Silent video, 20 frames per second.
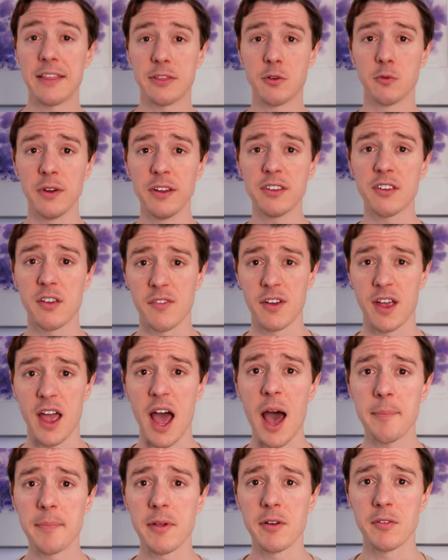at the risk of a
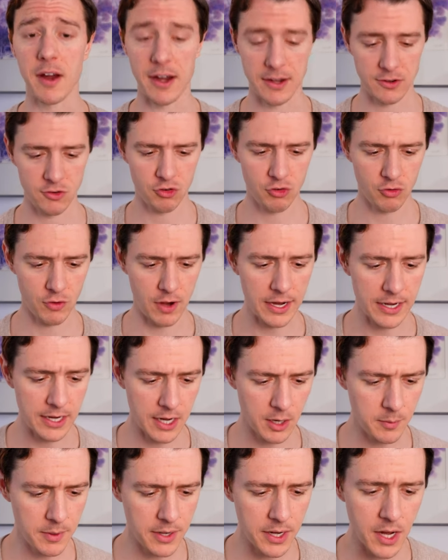copyright strike,
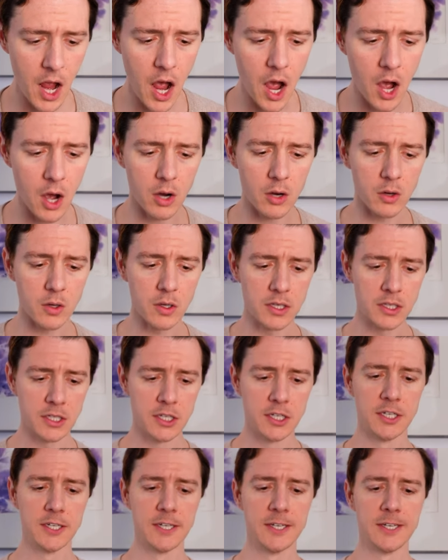here we go.
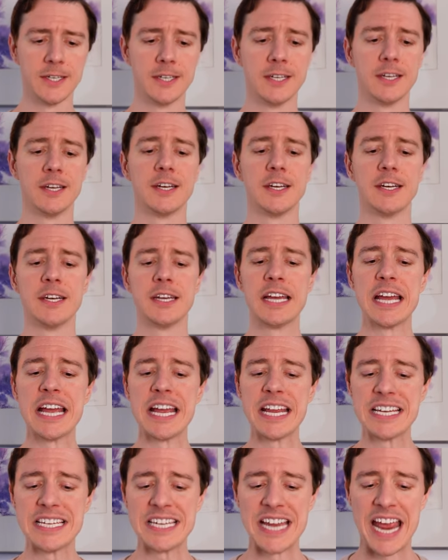
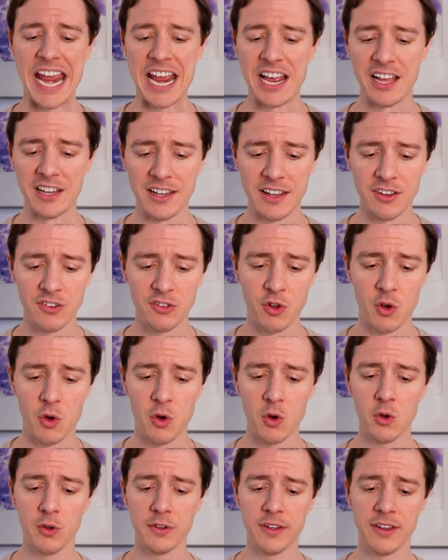Tale as
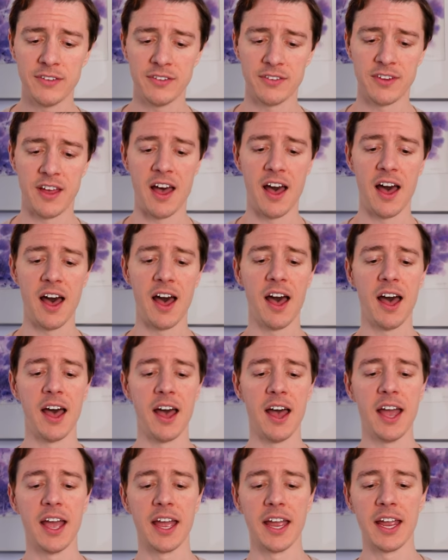old as
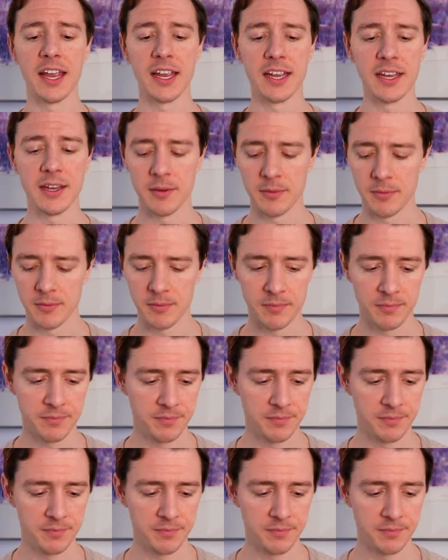time,